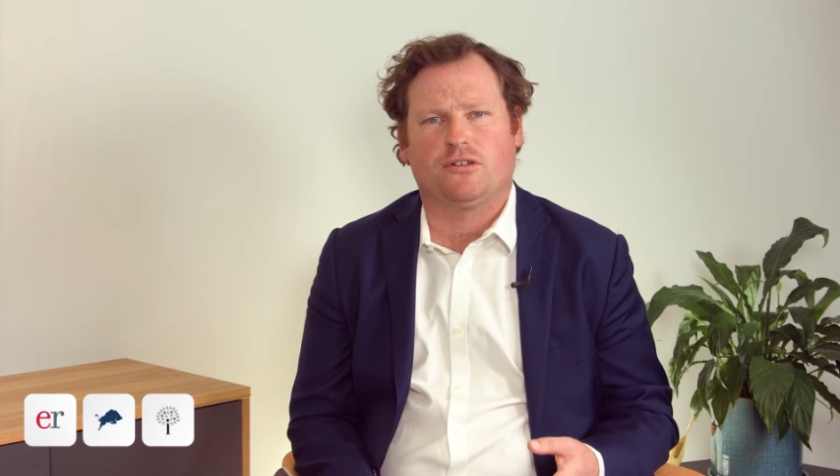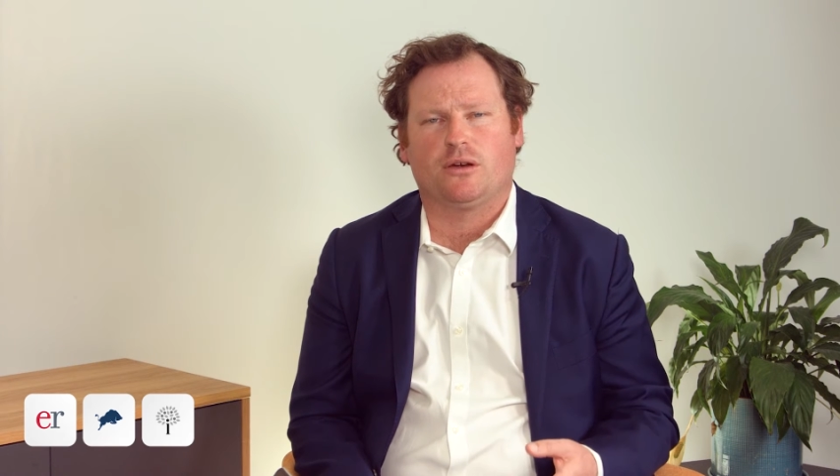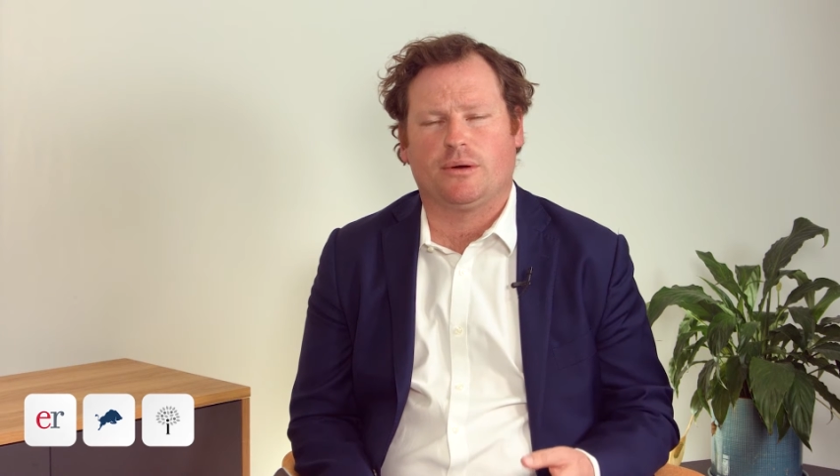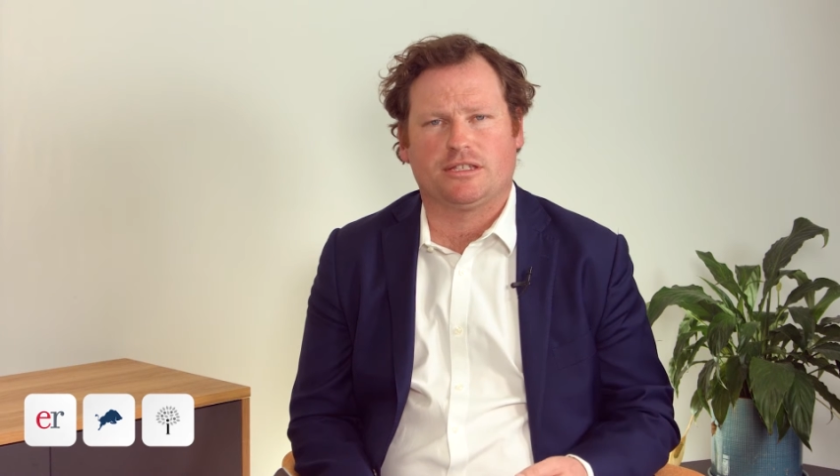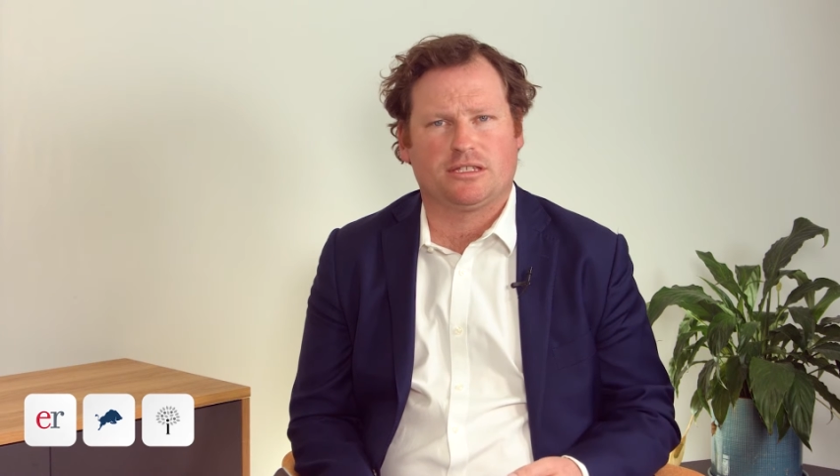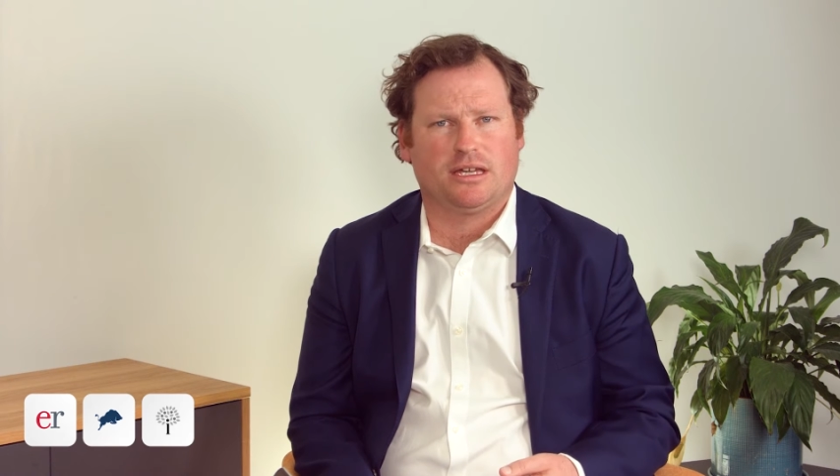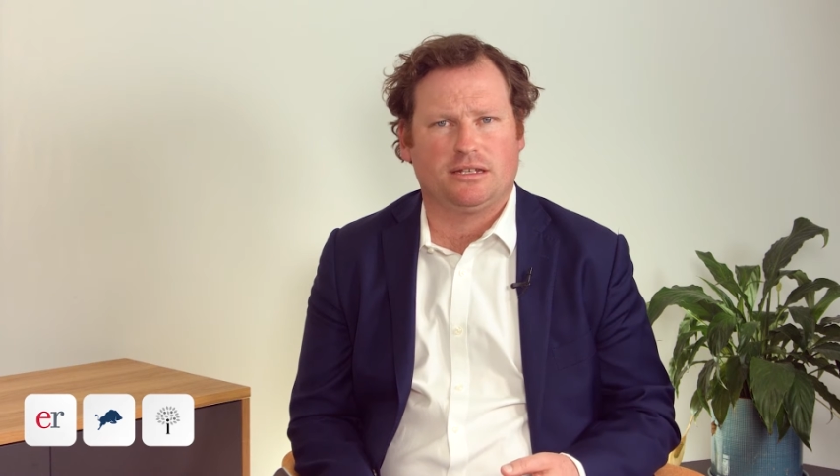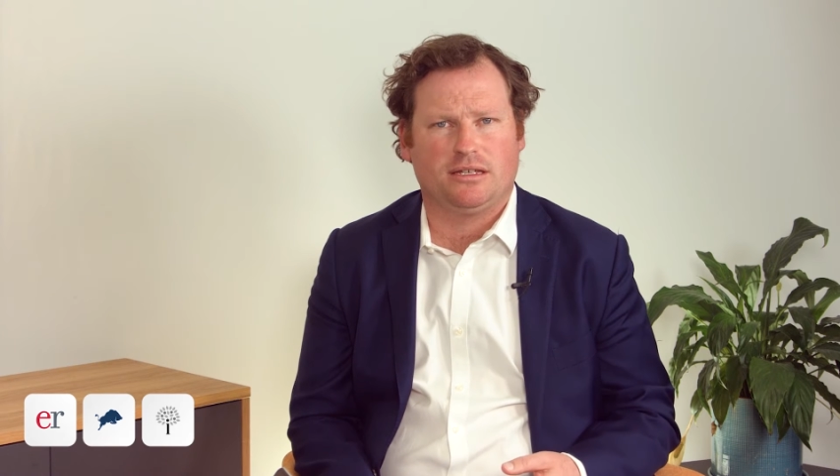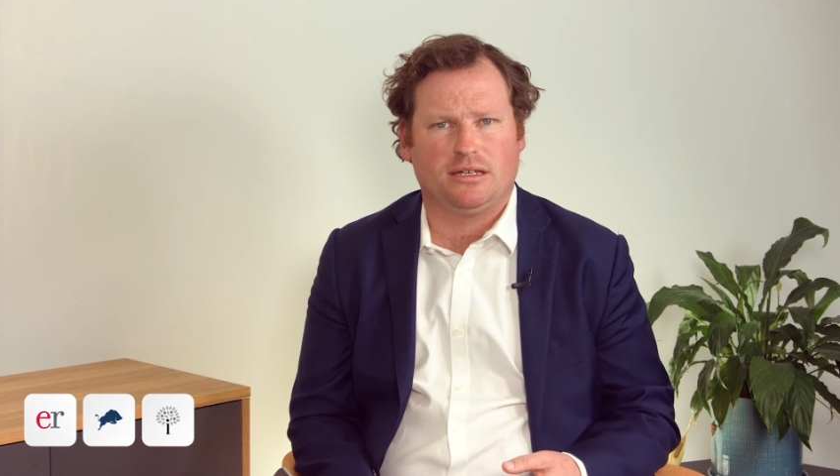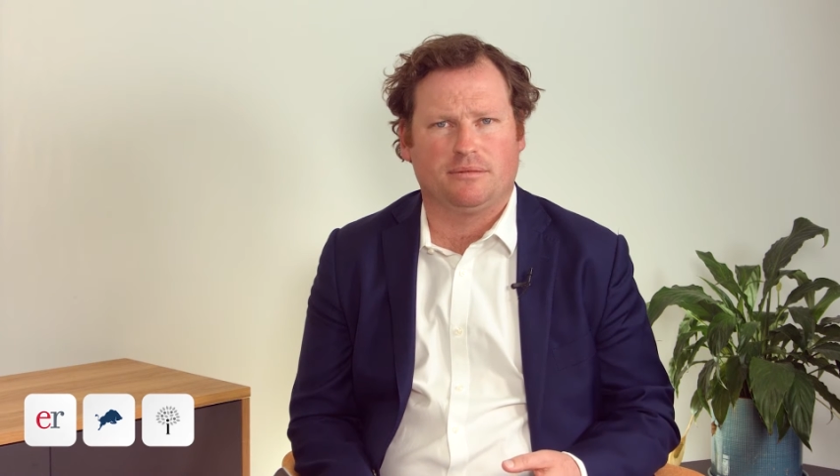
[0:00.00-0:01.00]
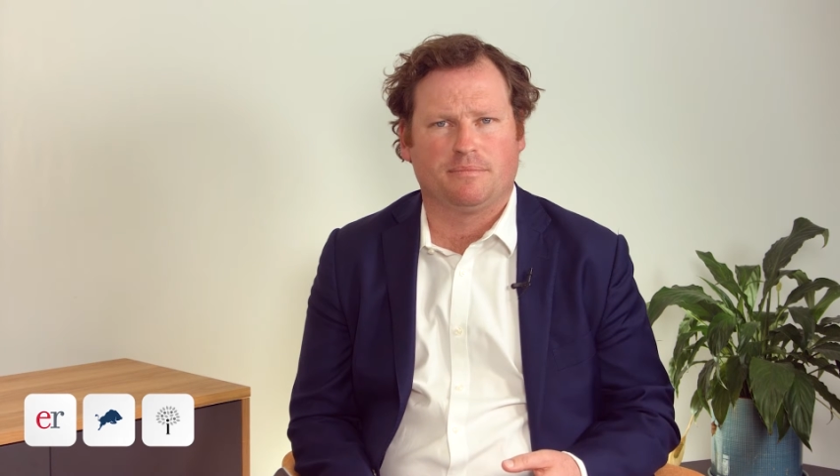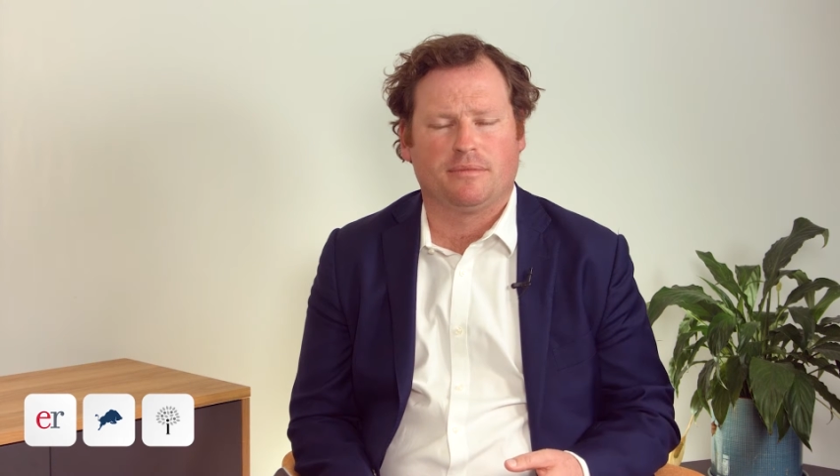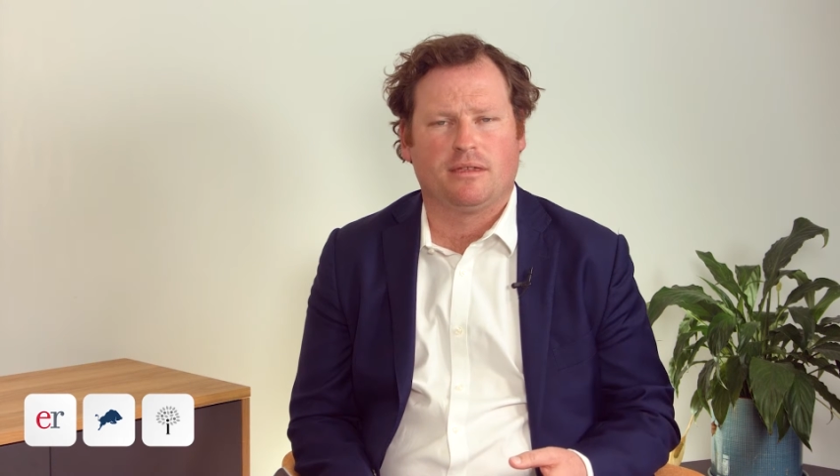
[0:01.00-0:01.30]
requests sent in.